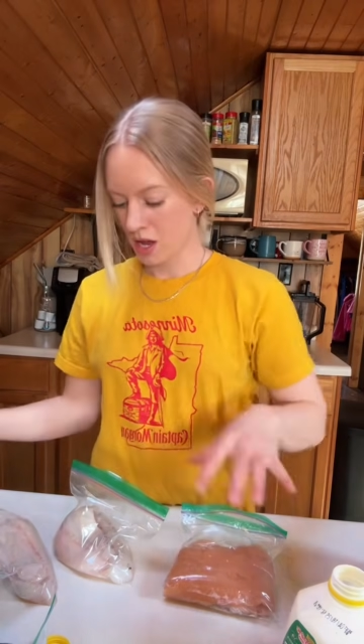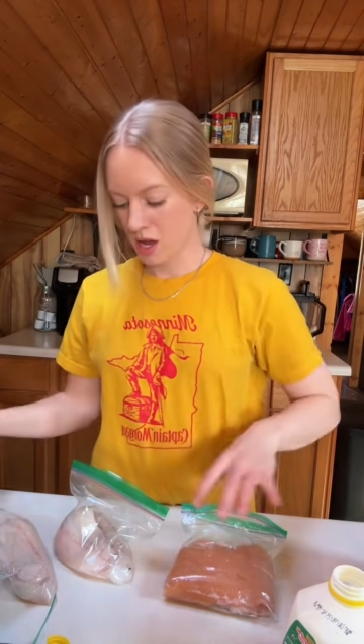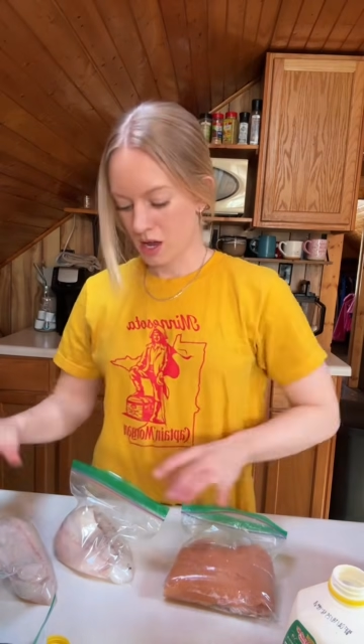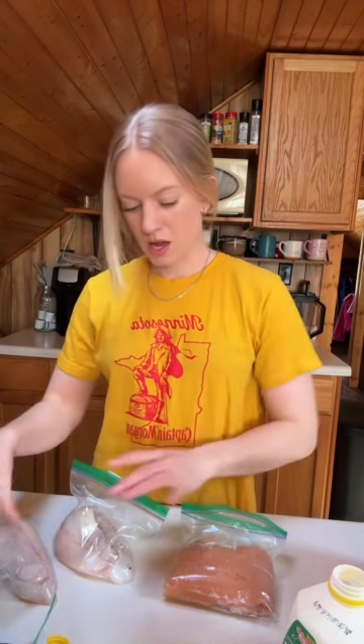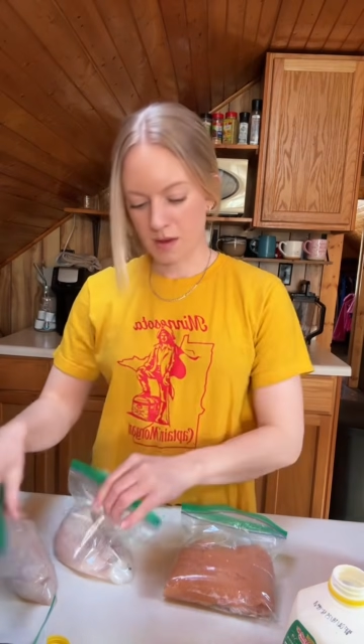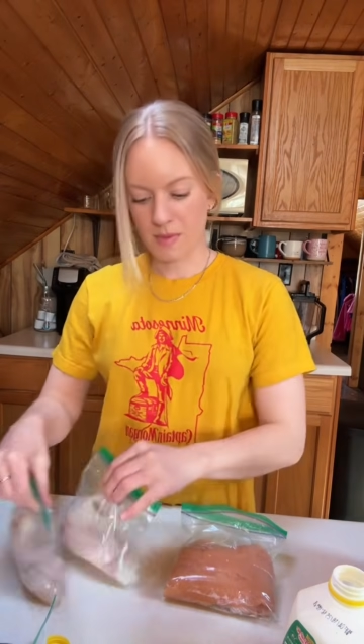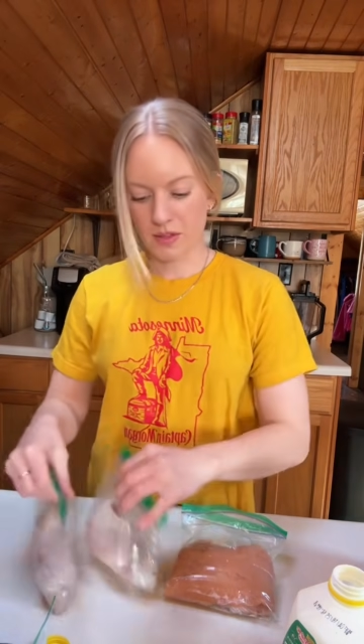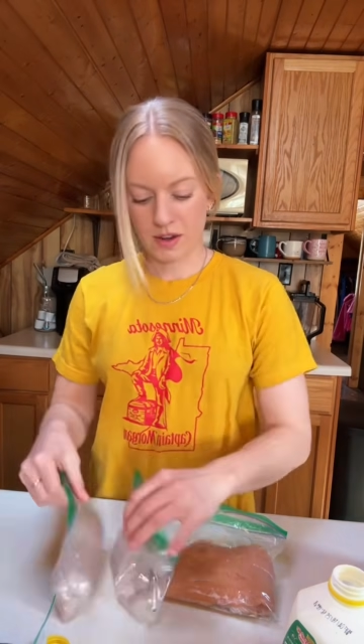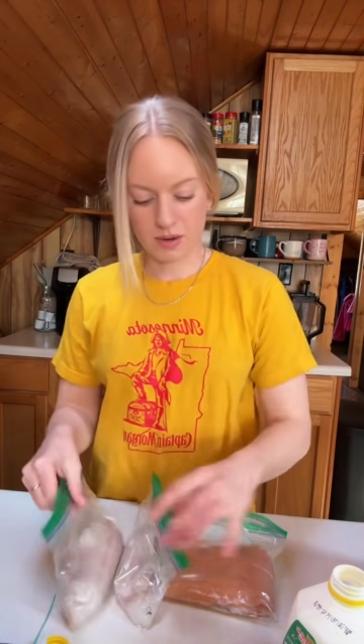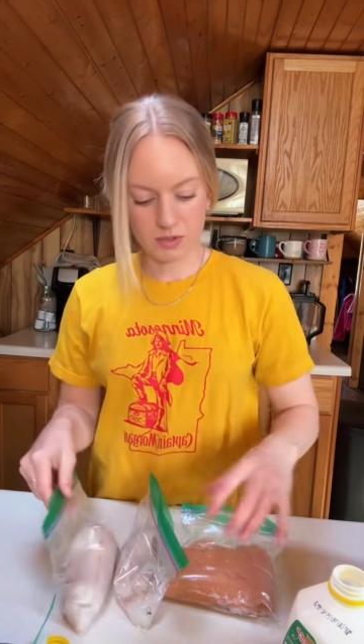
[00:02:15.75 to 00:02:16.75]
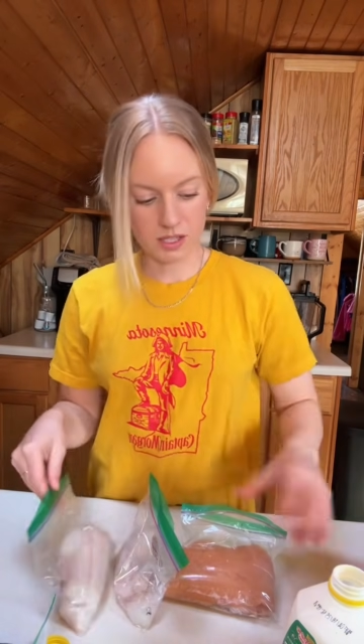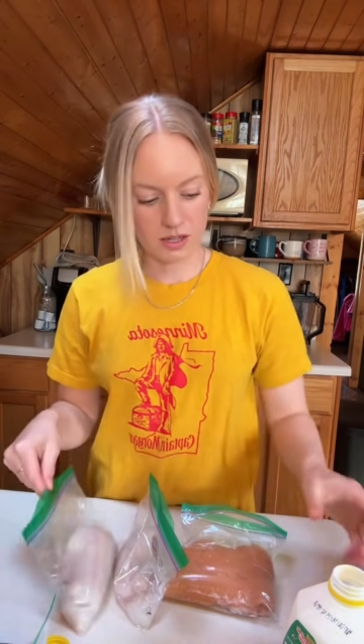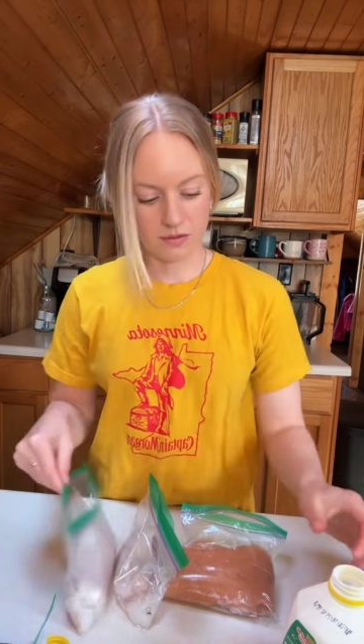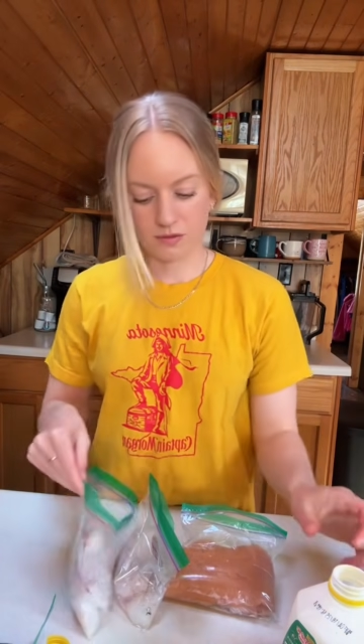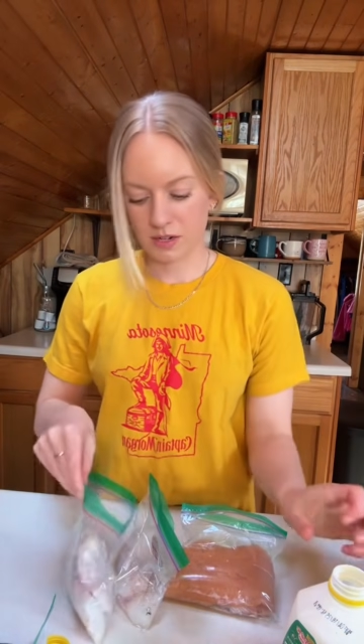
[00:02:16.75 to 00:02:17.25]
And then I'm just going to
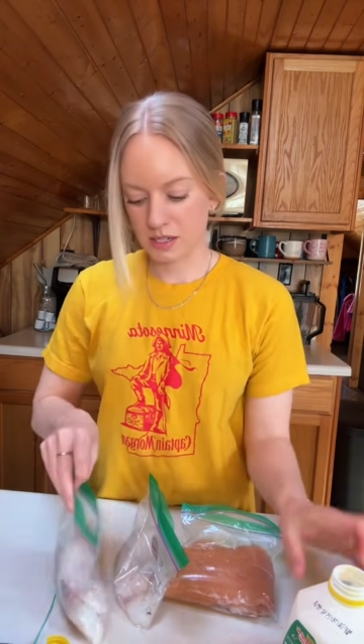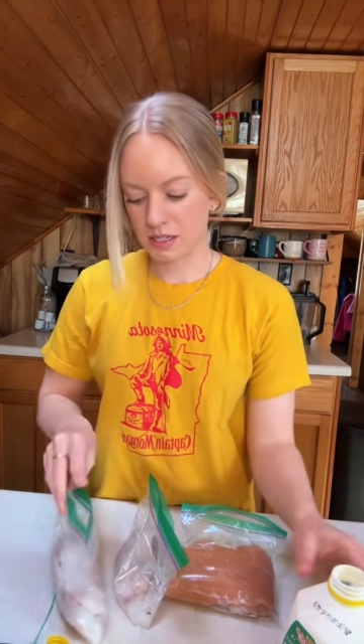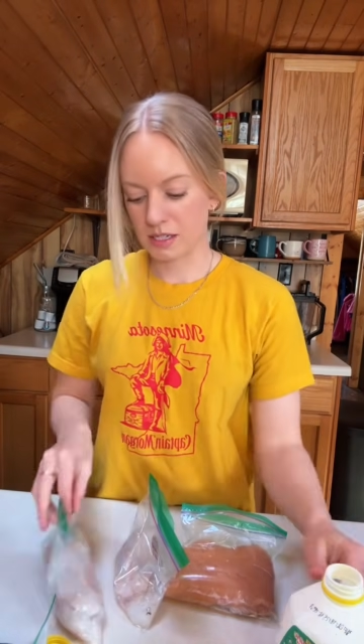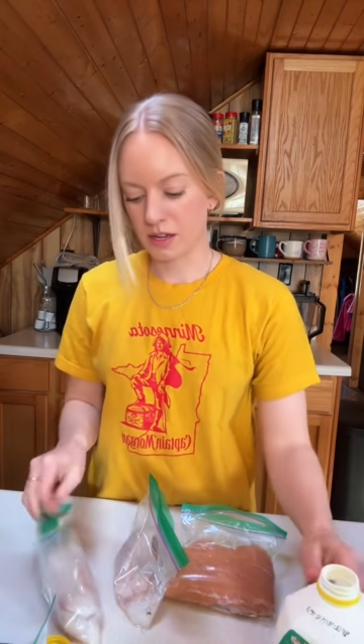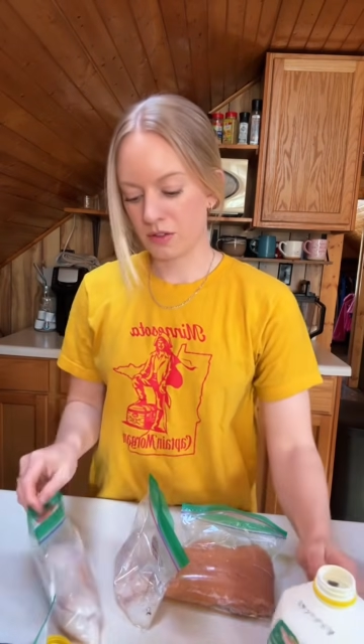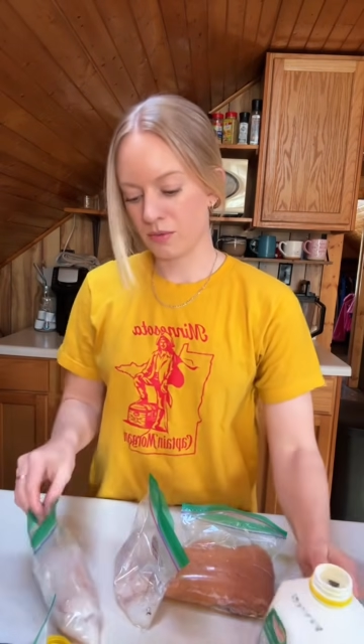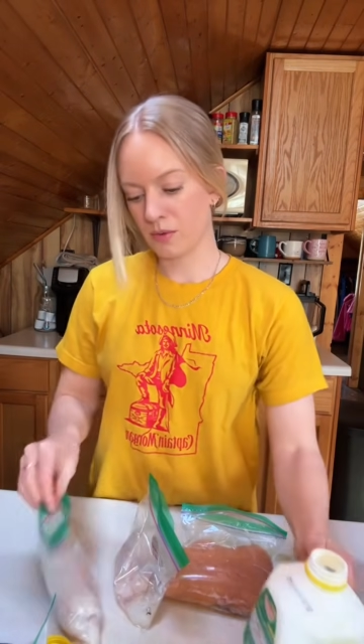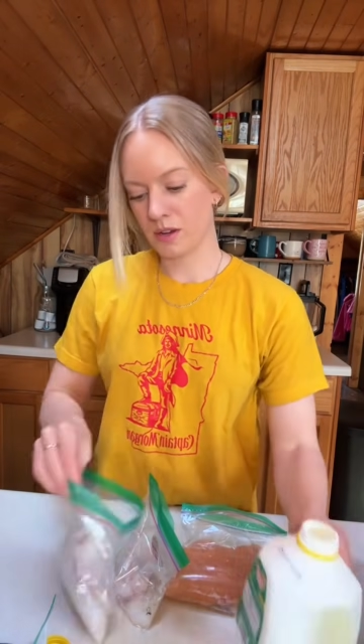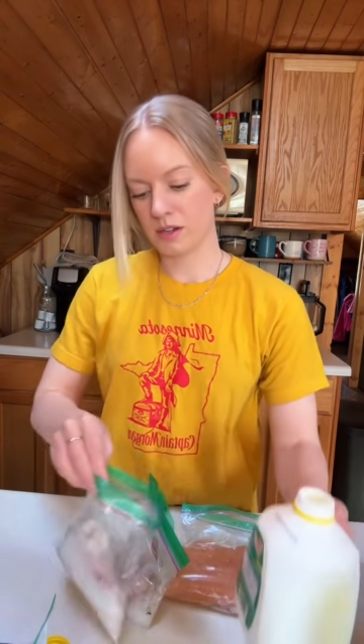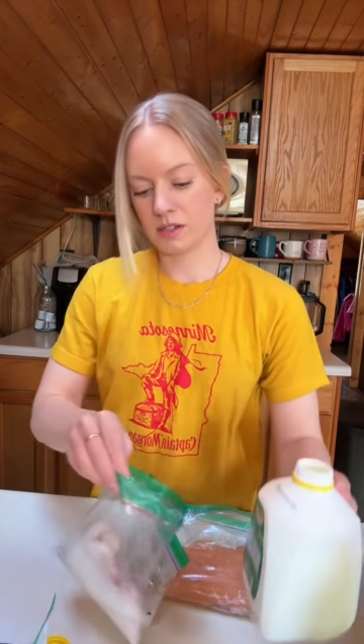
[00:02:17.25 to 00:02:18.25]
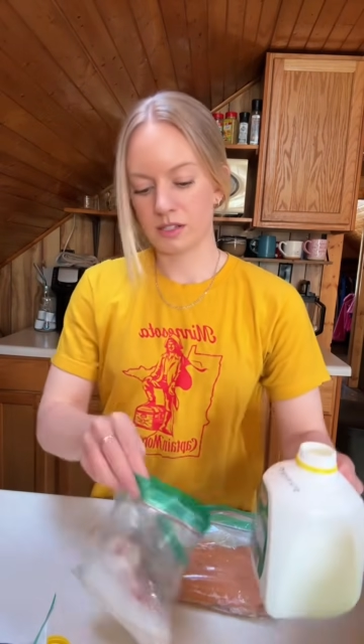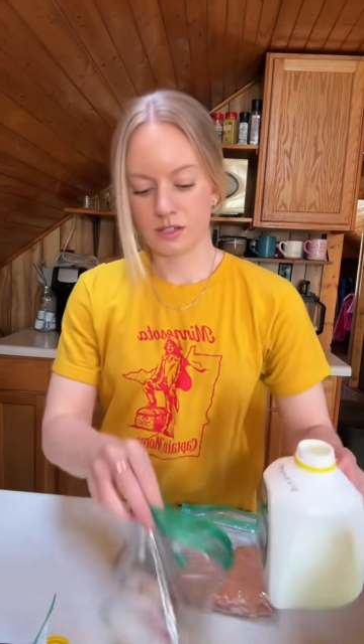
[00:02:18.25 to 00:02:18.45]
freeze these other ones.